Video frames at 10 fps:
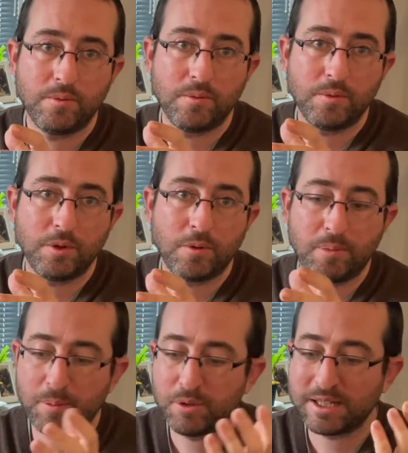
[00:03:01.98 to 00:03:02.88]
your
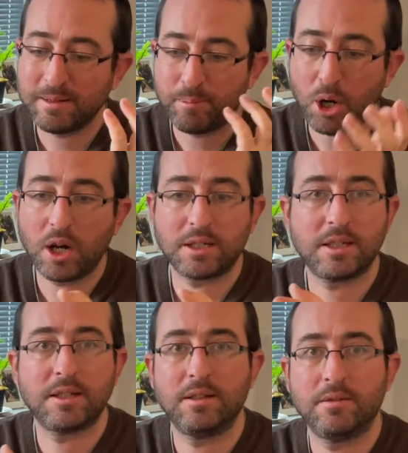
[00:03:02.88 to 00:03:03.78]
peppers in
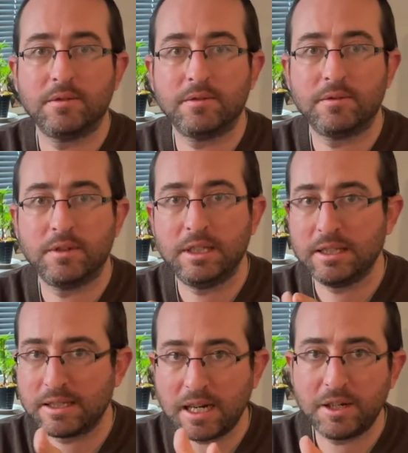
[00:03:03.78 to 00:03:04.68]
pots the
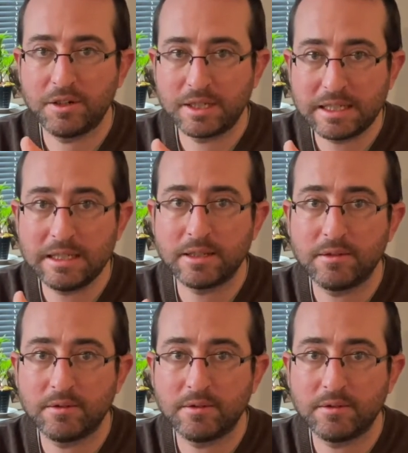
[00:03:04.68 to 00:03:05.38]
entire season,